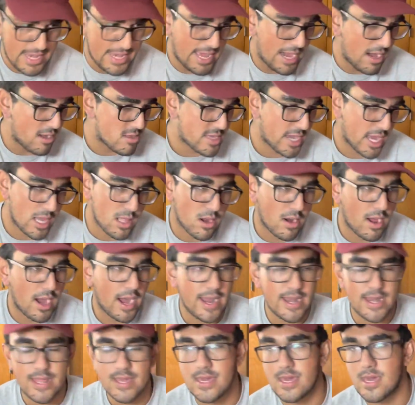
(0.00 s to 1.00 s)
now Taylor
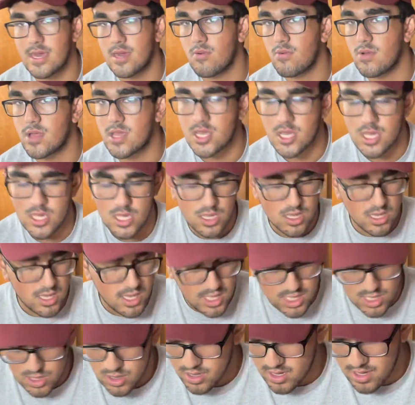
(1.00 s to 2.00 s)
Heinicke, which is,
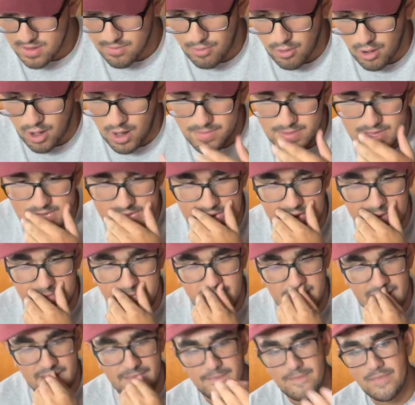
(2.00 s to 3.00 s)
he's looking promising,
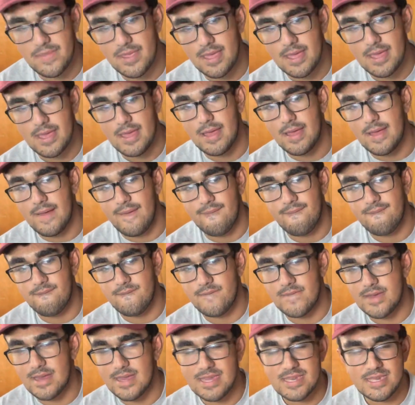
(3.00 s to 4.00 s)
but
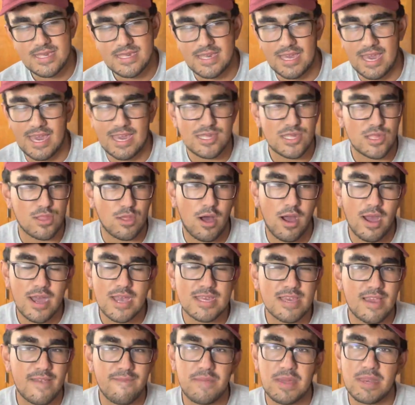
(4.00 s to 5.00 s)
As long
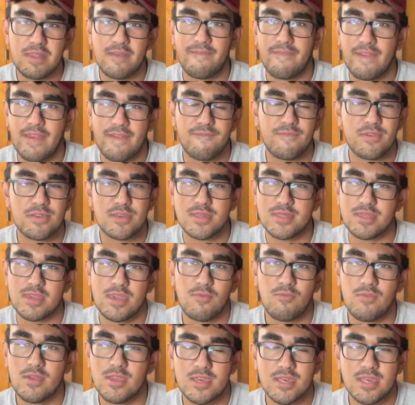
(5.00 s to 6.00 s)
as I've been a fan for this
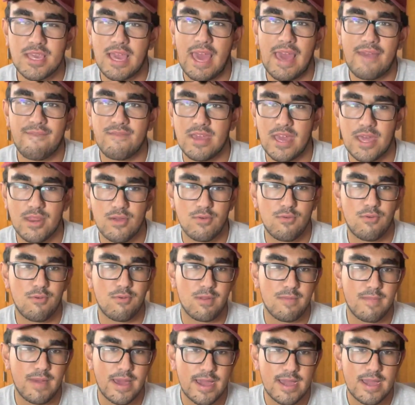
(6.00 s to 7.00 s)
team, we just haven't had a
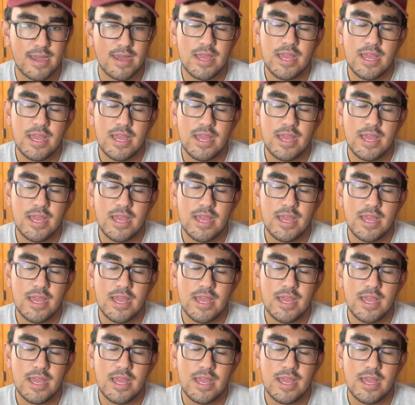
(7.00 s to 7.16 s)
quarterback.